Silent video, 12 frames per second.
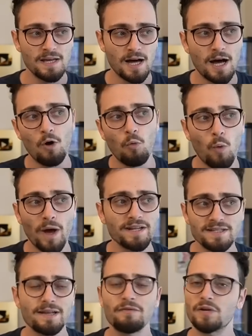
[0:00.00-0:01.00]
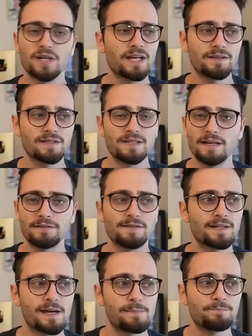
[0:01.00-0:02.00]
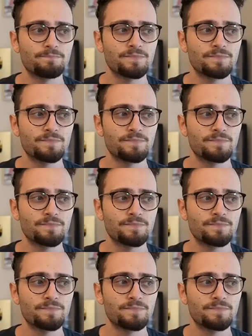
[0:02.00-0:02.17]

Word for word: uh, white is never going to get this knight into the game.